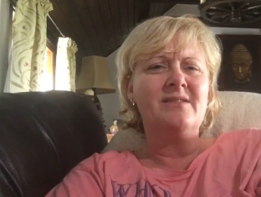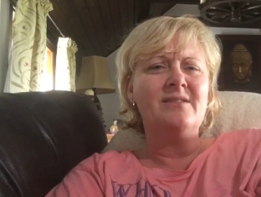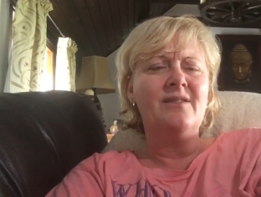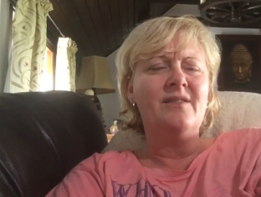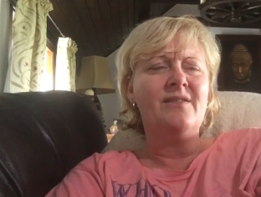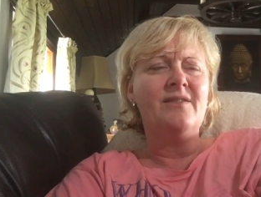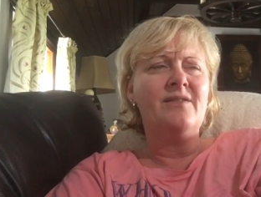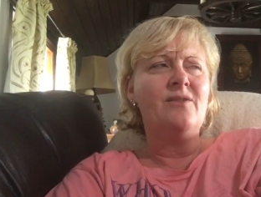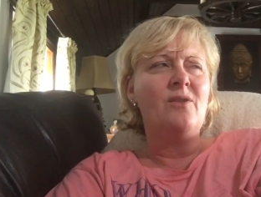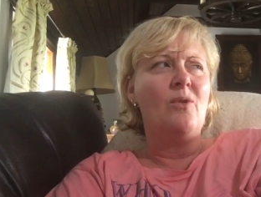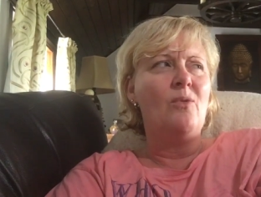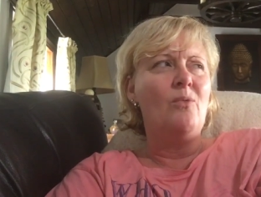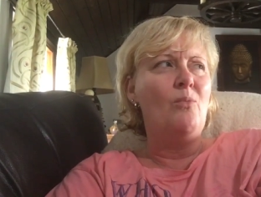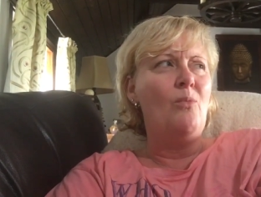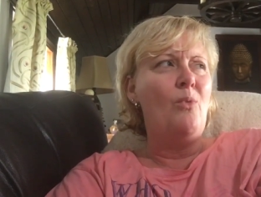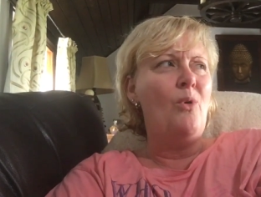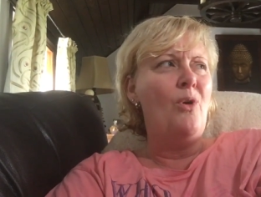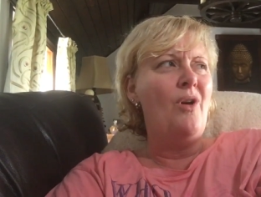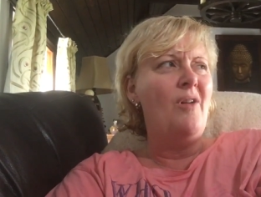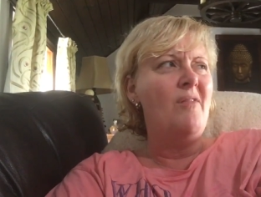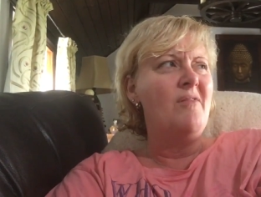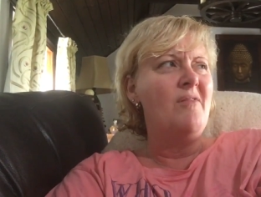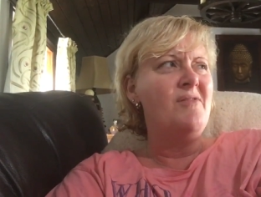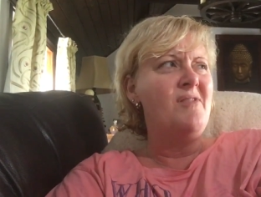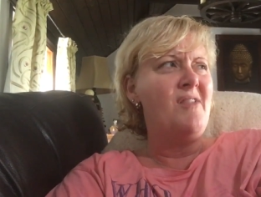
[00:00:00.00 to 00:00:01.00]
And I thought,
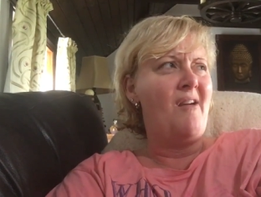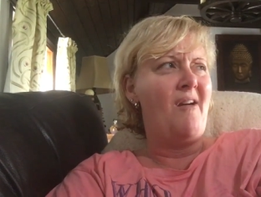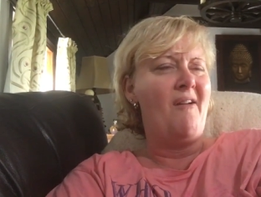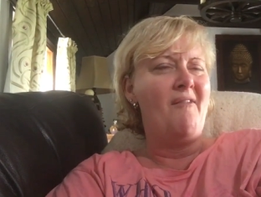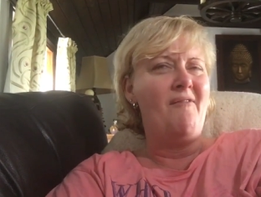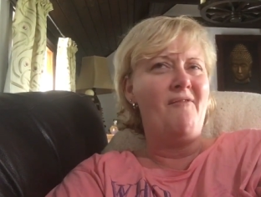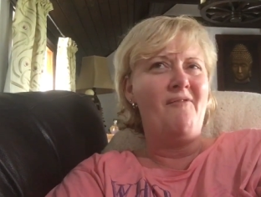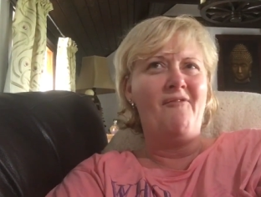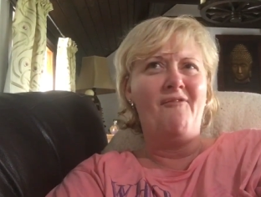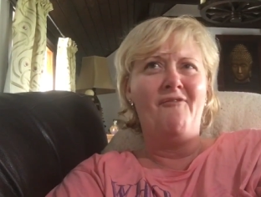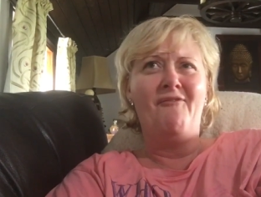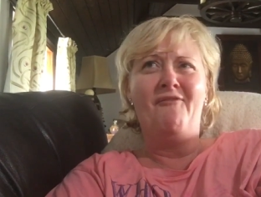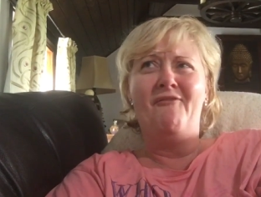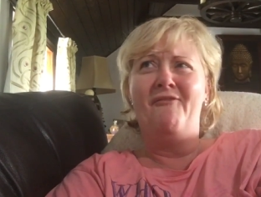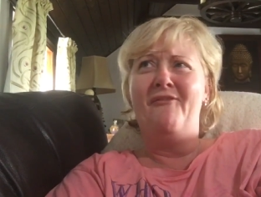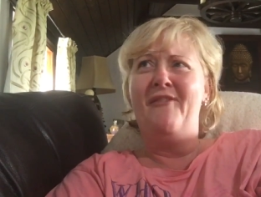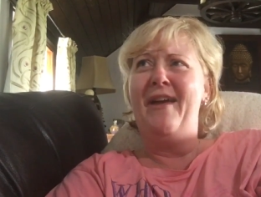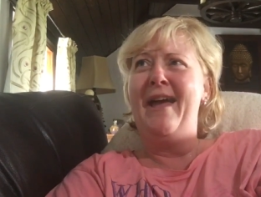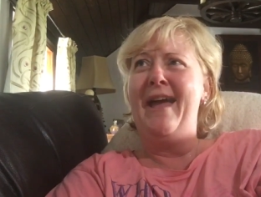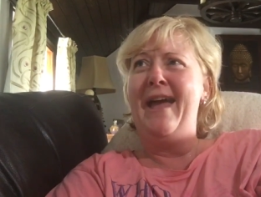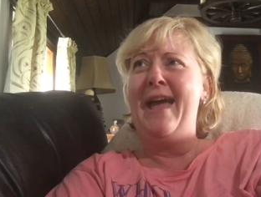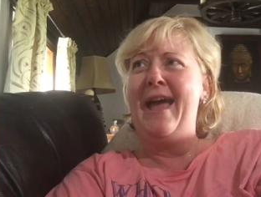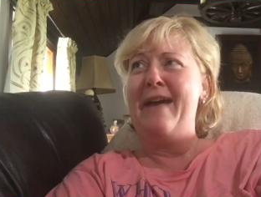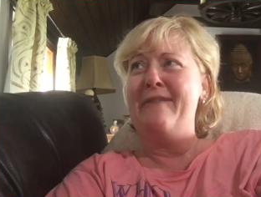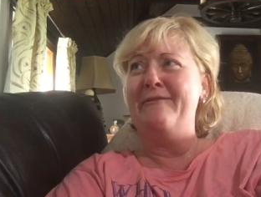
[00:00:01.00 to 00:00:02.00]
what the
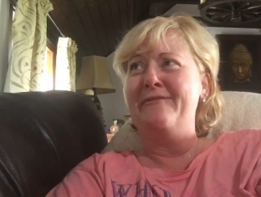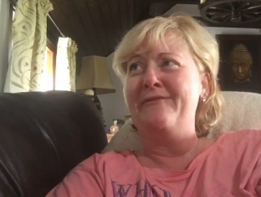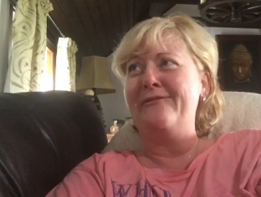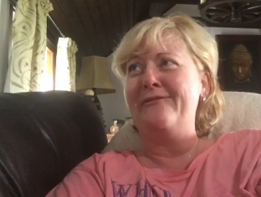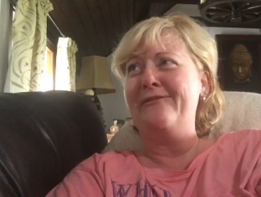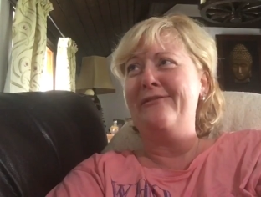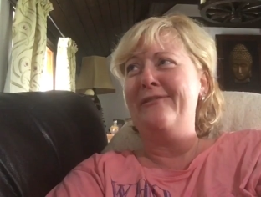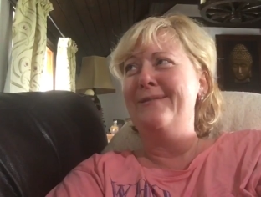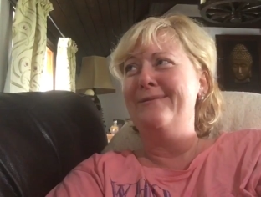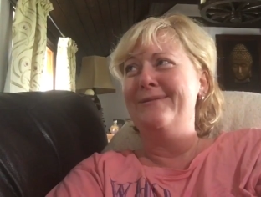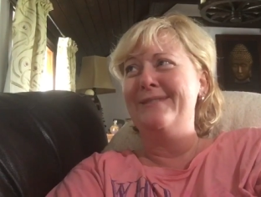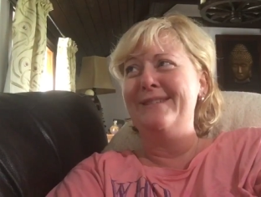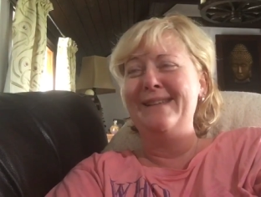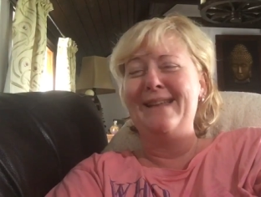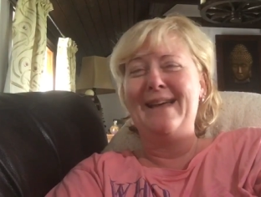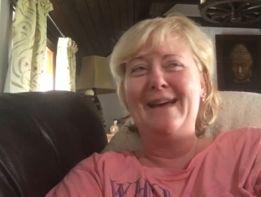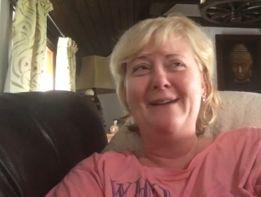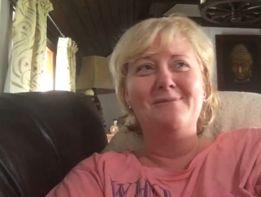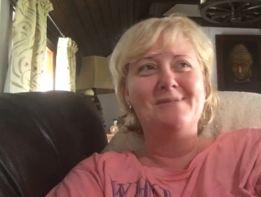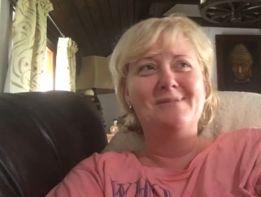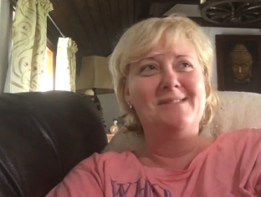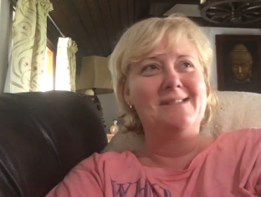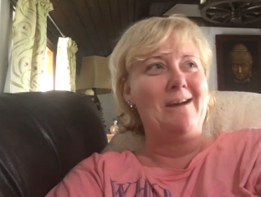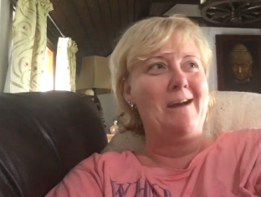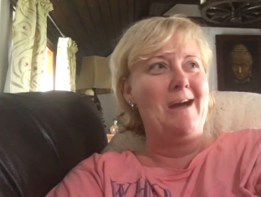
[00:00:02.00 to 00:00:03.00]
F
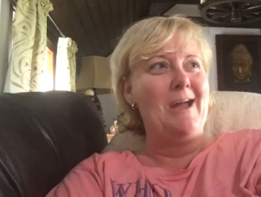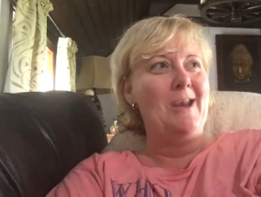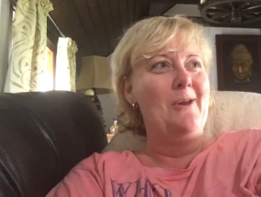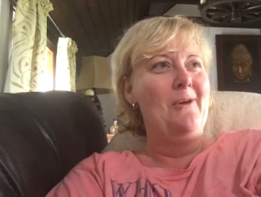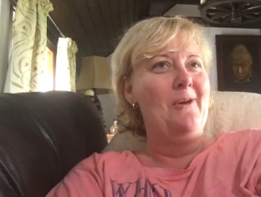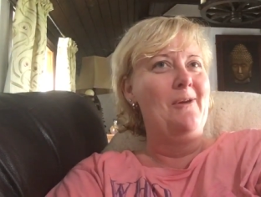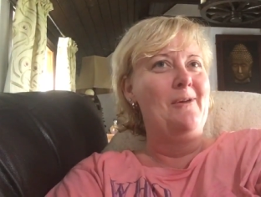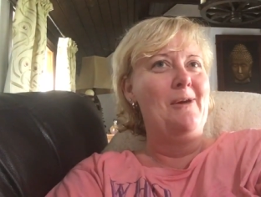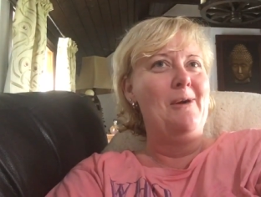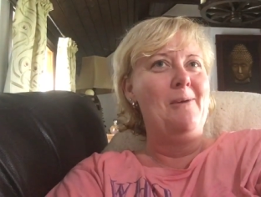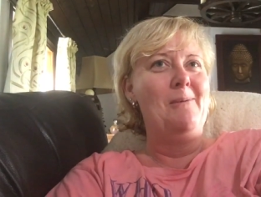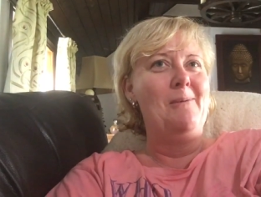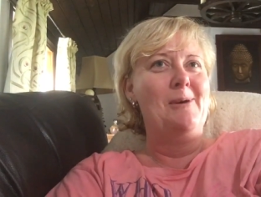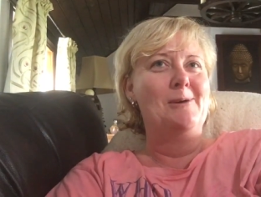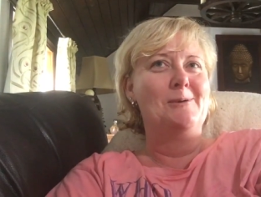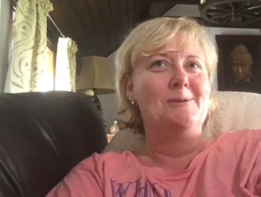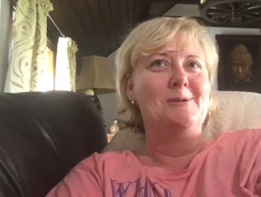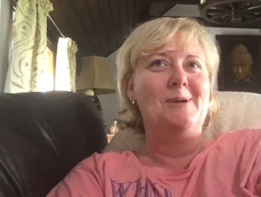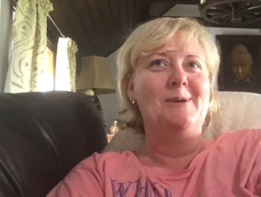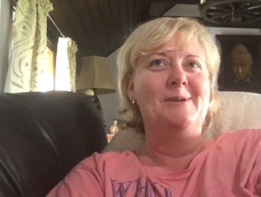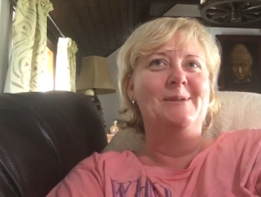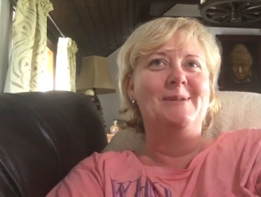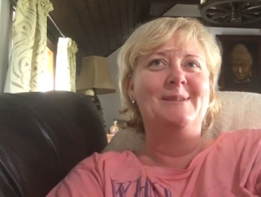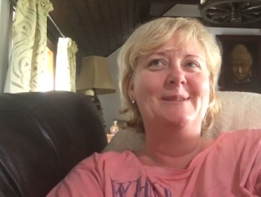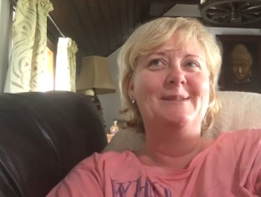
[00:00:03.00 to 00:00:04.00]
was going on? Oh my
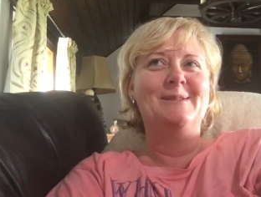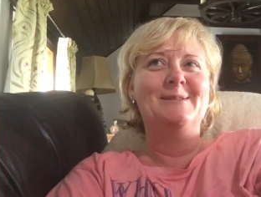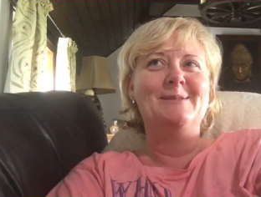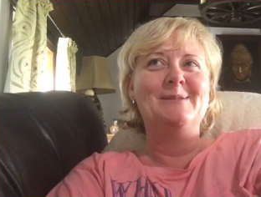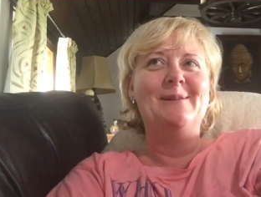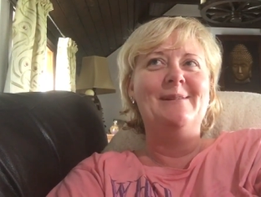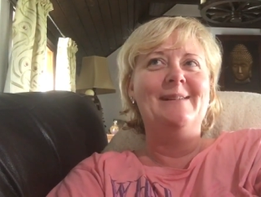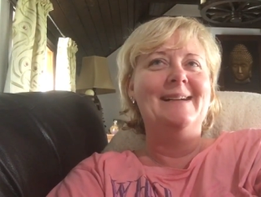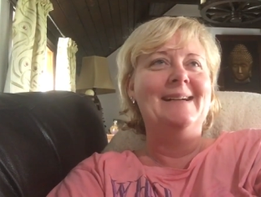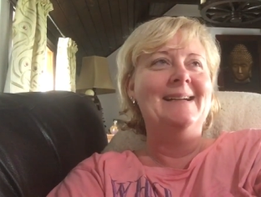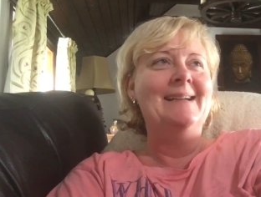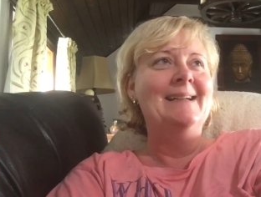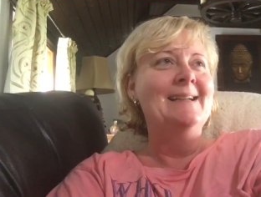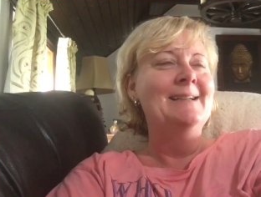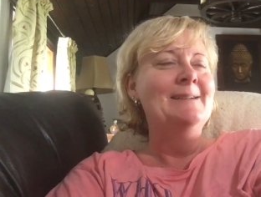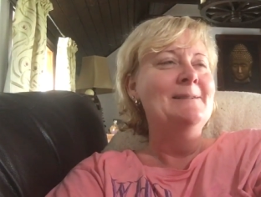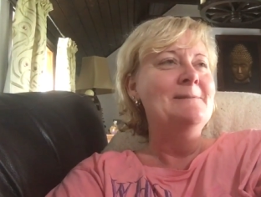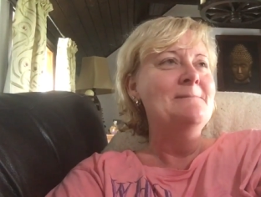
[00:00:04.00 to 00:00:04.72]
God, I'm gonna die.